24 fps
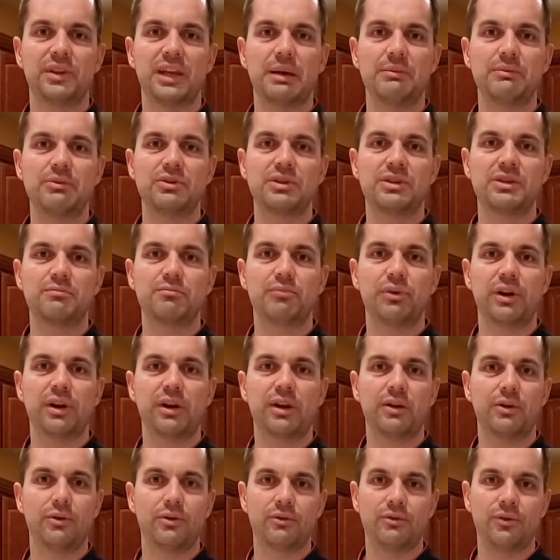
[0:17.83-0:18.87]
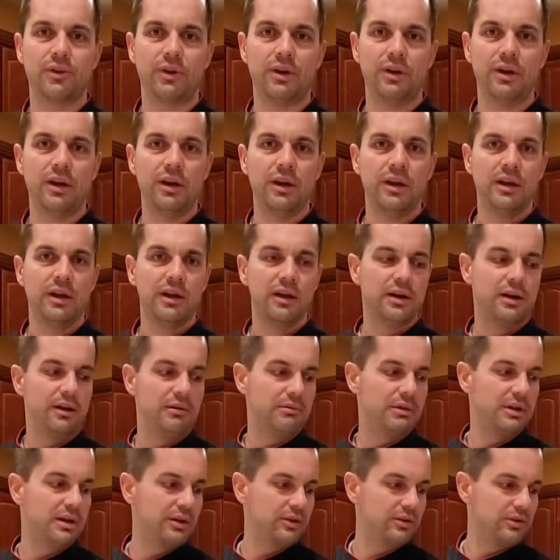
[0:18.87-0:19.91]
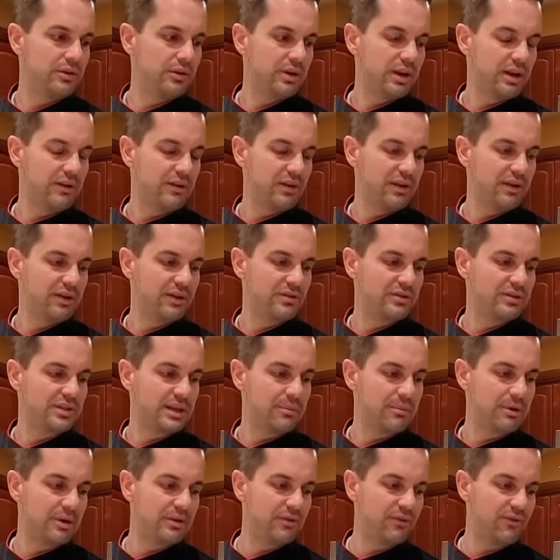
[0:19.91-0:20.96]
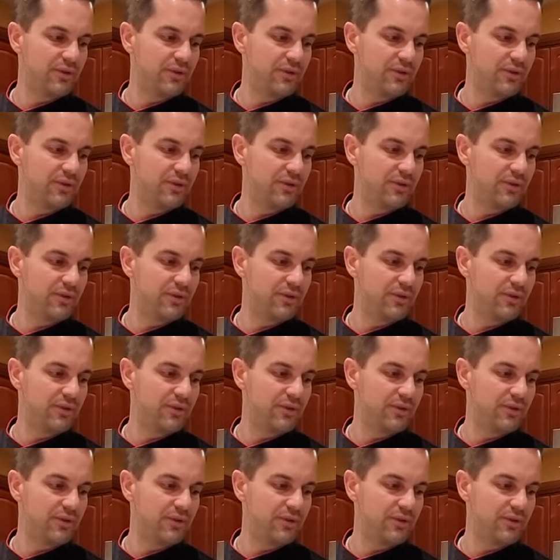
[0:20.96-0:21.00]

time to just bring it over. Lily, do you have anything to say about the